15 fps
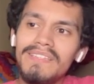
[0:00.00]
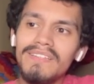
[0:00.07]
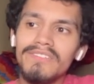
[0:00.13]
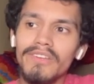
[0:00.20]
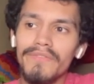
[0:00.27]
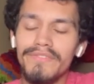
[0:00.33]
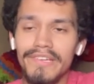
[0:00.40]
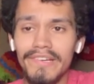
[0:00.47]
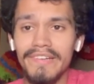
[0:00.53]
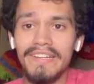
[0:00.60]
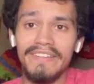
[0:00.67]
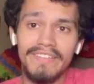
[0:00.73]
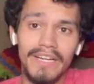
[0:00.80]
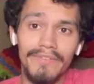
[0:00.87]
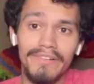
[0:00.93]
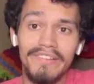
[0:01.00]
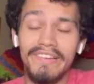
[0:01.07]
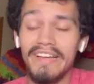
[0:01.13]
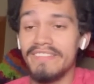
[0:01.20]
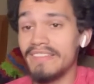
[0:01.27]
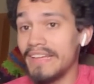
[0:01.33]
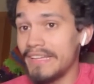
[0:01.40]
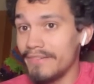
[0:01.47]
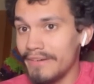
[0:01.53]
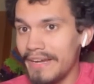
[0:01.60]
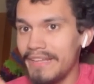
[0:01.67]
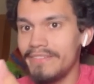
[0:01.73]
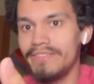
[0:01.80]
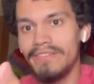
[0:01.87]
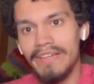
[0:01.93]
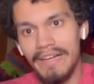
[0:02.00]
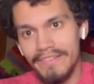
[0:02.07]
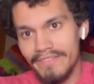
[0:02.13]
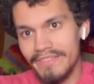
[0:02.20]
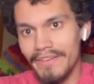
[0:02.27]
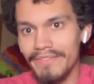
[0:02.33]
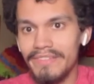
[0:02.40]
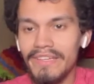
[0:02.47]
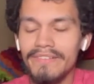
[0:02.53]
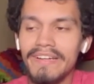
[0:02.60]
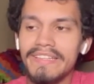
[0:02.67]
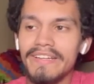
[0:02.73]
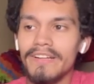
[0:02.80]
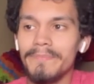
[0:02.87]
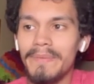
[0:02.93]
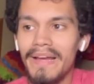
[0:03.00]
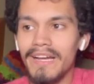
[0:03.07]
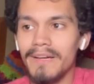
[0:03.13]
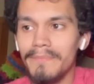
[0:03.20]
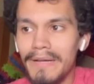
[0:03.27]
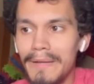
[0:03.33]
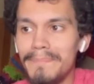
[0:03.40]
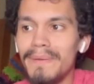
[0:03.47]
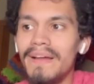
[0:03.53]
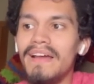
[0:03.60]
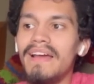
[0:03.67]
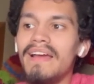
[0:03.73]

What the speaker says: So if Jiren needs coverage against any reds, you got 17 right there to back him up.